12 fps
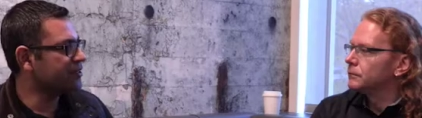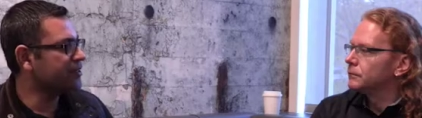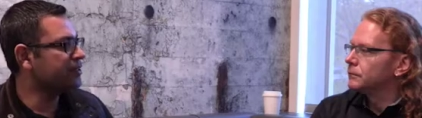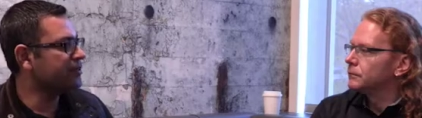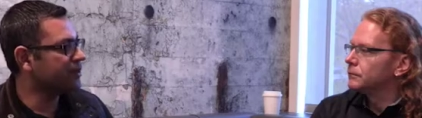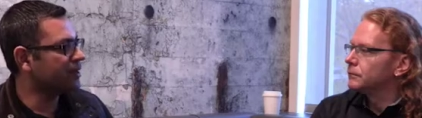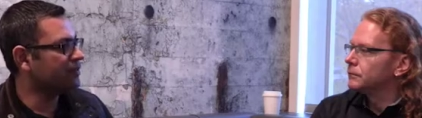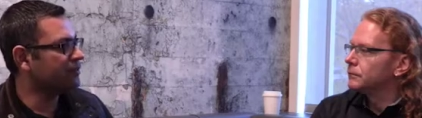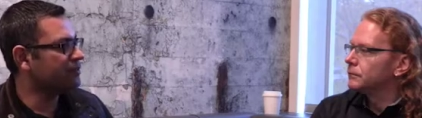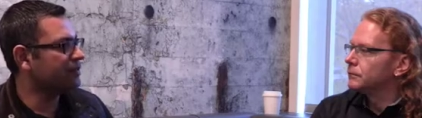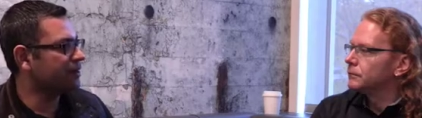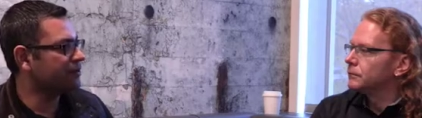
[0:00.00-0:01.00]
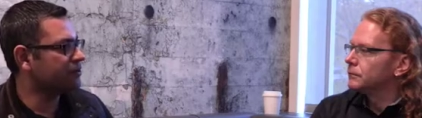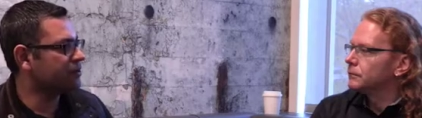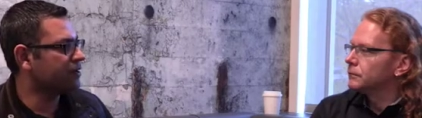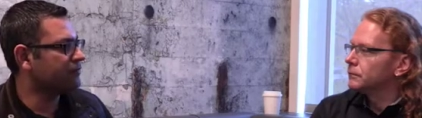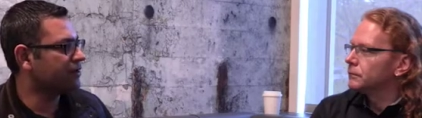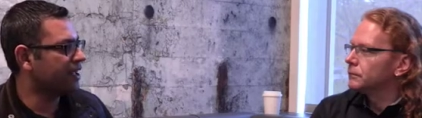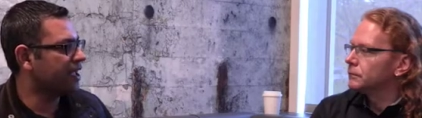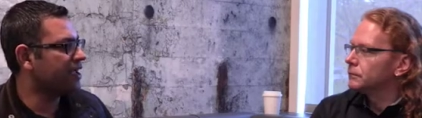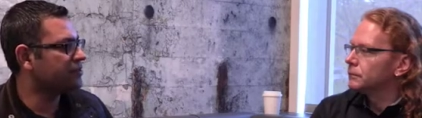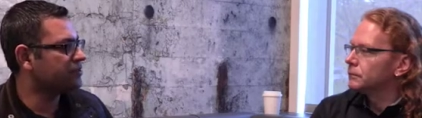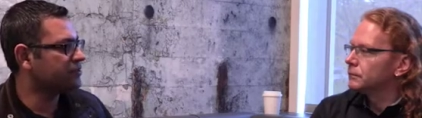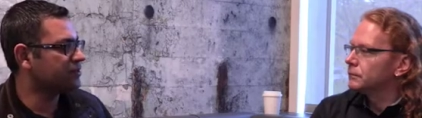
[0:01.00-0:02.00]
Speaker 1: really well with Microsoft
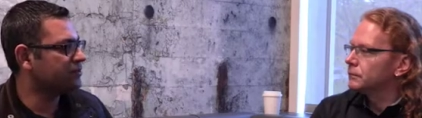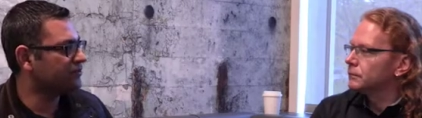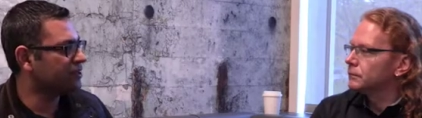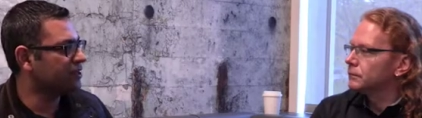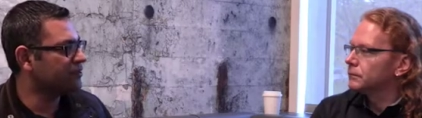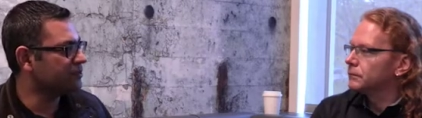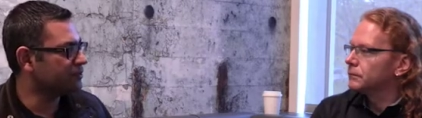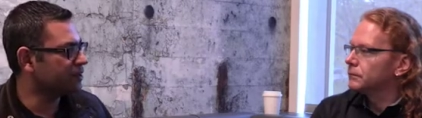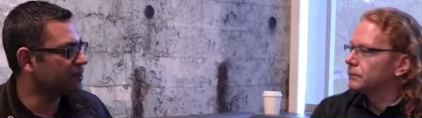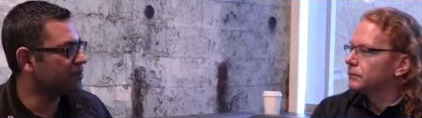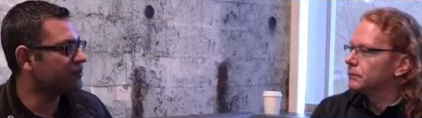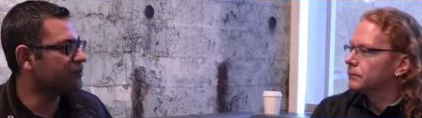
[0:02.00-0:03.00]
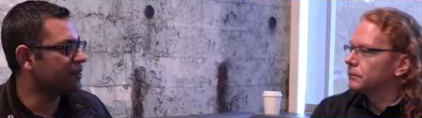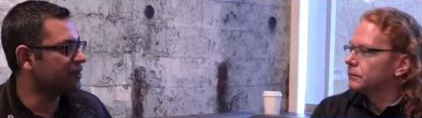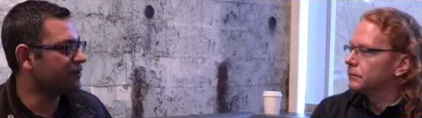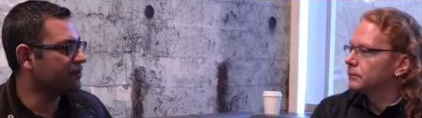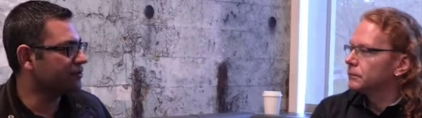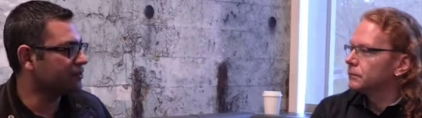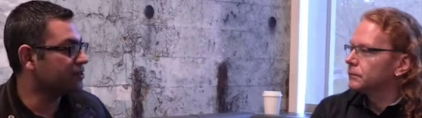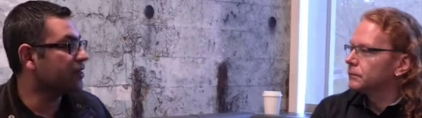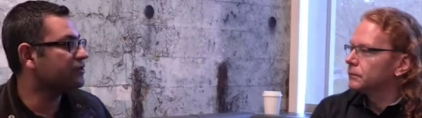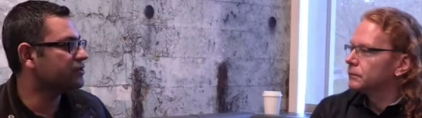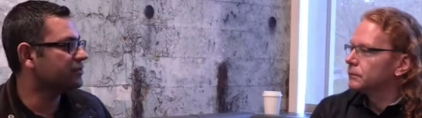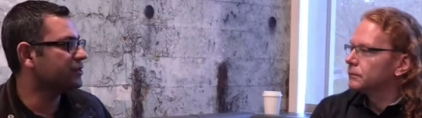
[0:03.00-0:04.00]
Edge and some of the other products where you know the
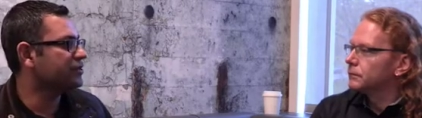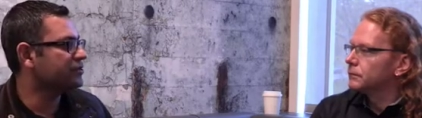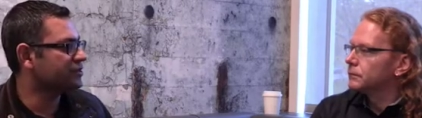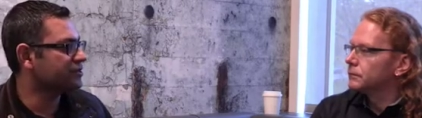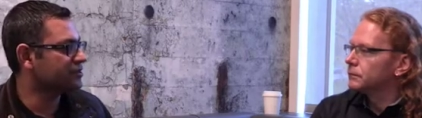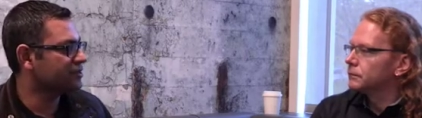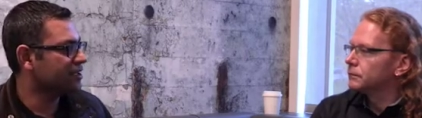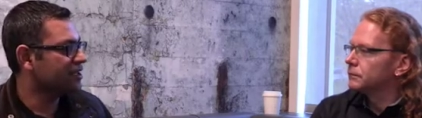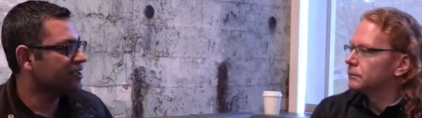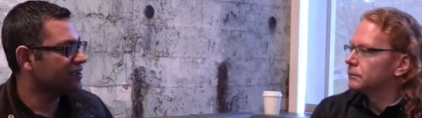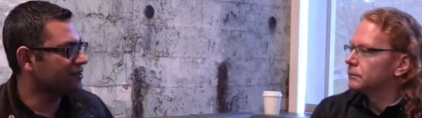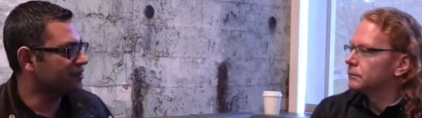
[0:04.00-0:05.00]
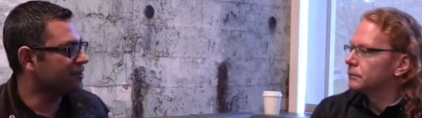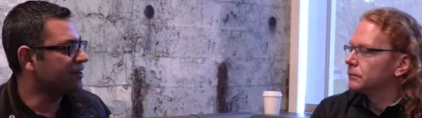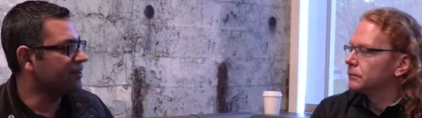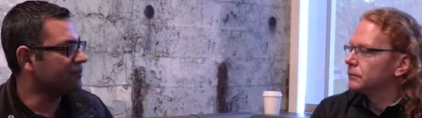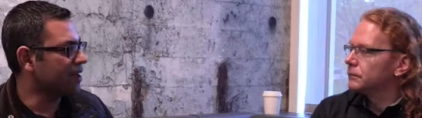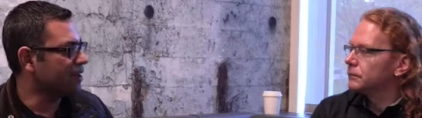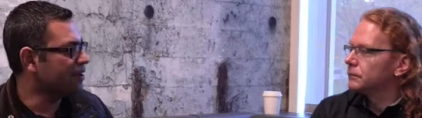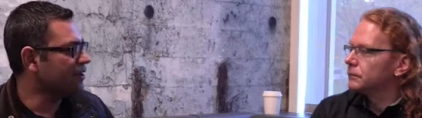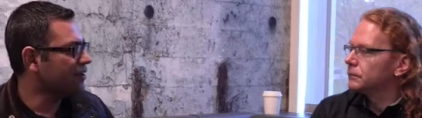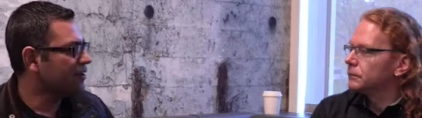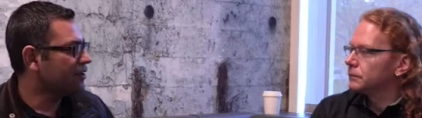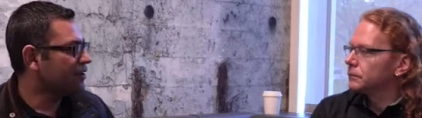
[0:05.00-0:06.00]
JavaScript engine is currently
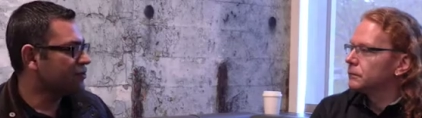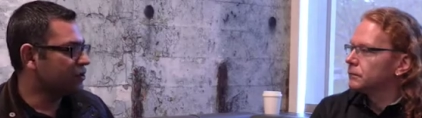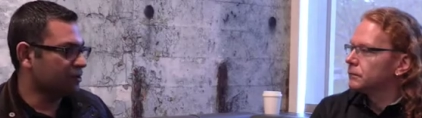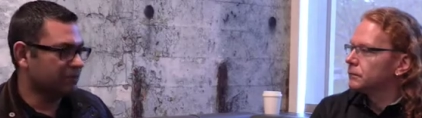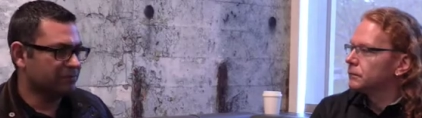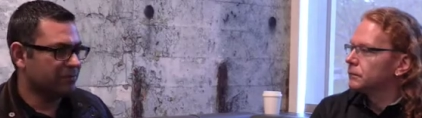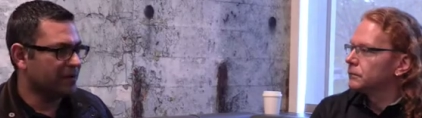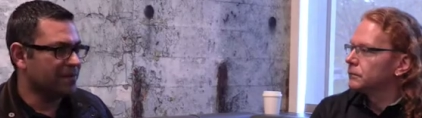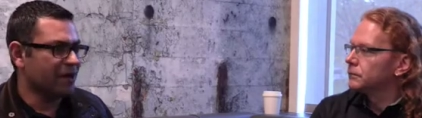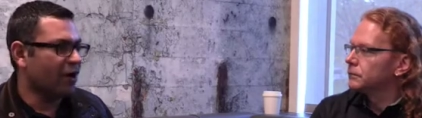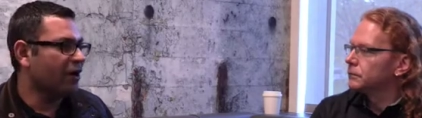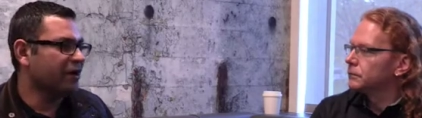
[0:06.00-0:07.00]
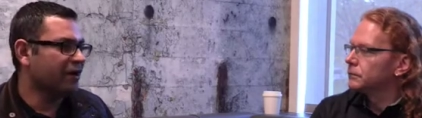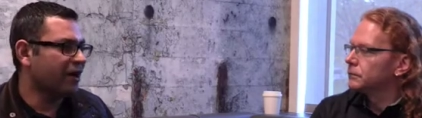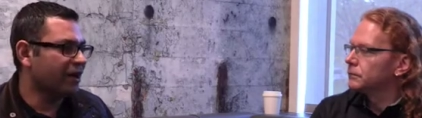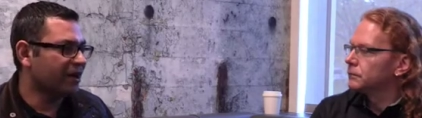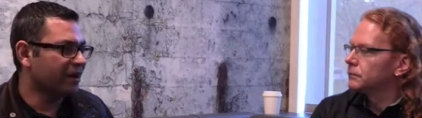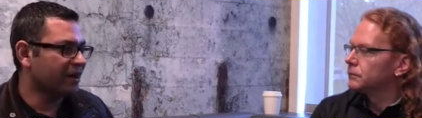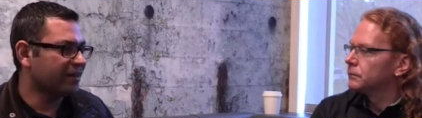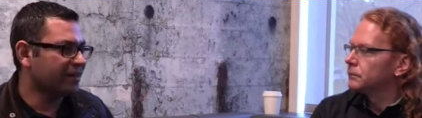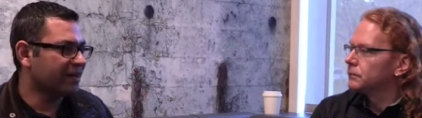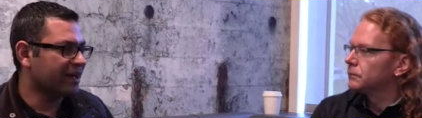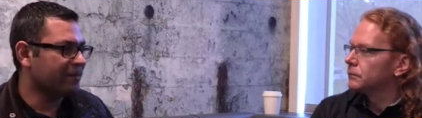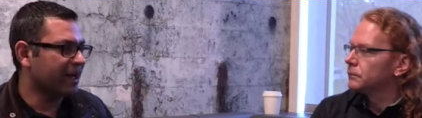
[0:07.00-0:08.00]
embedded? So, I mean, all in all, I
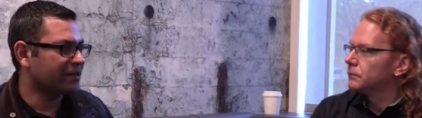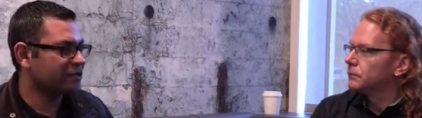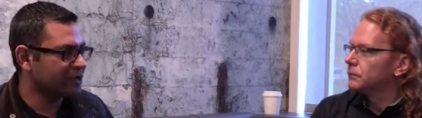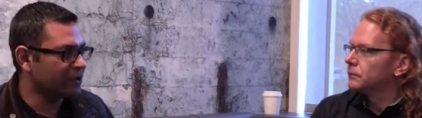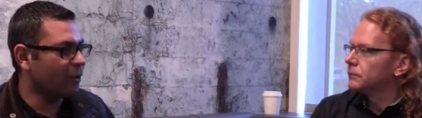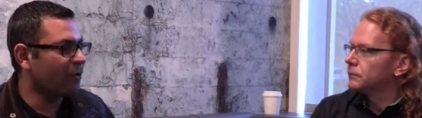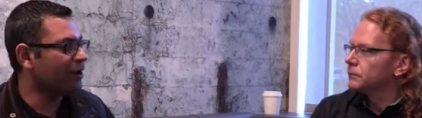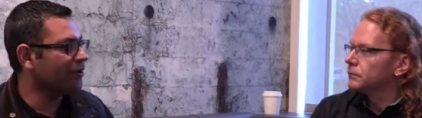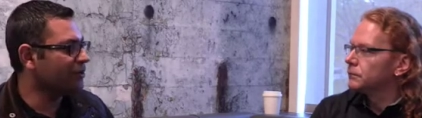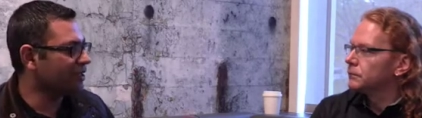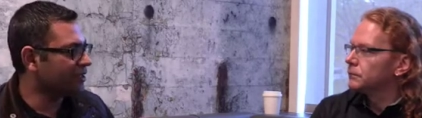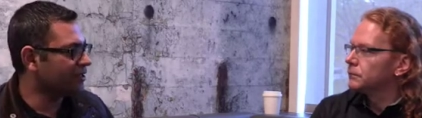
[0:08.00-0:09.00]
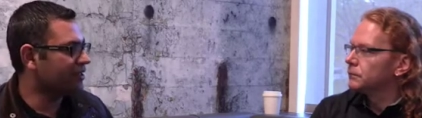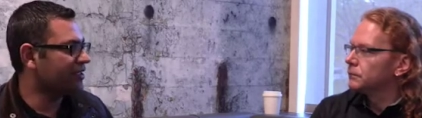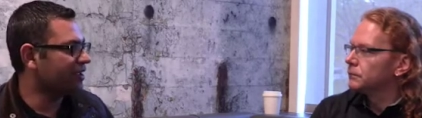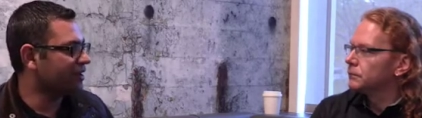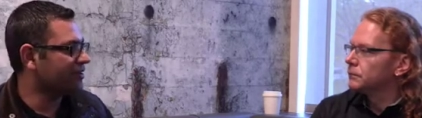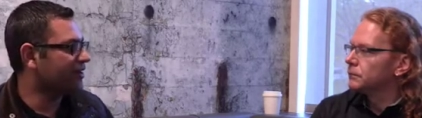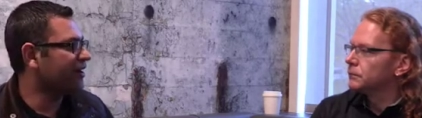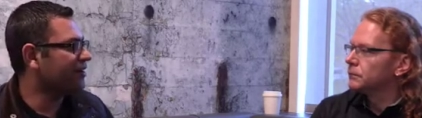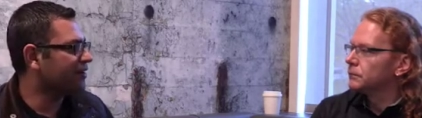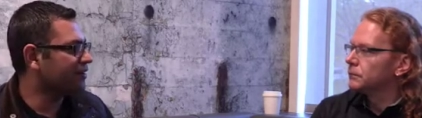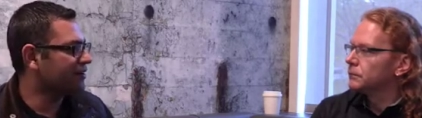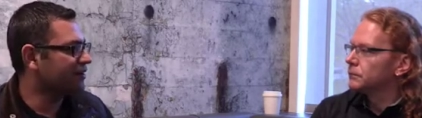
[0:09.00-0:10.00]
think I'm actually overlooking the
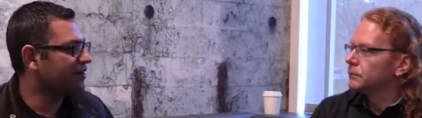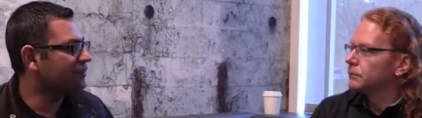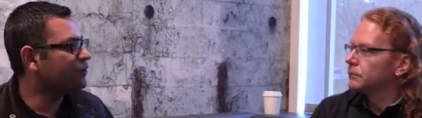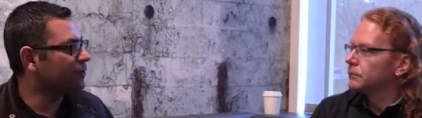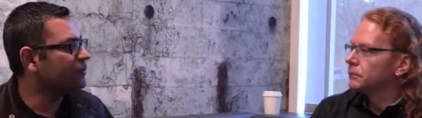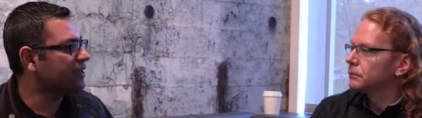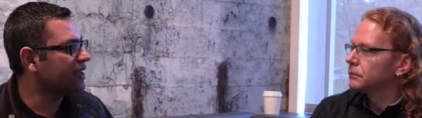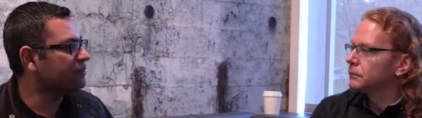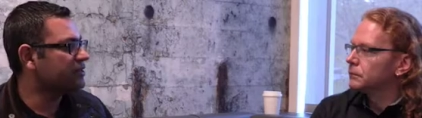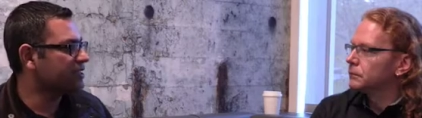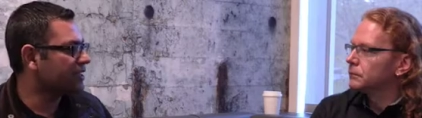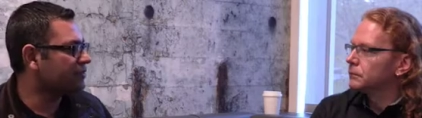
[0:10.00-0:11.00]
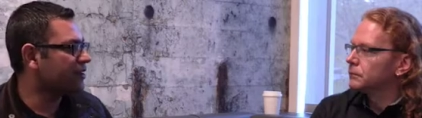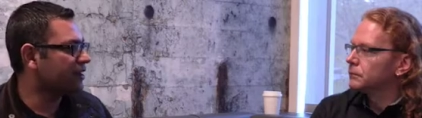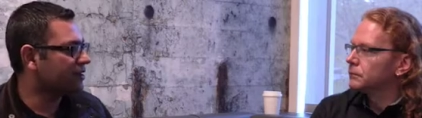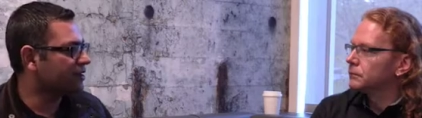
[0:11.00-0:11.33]
entire uh, you know PM team at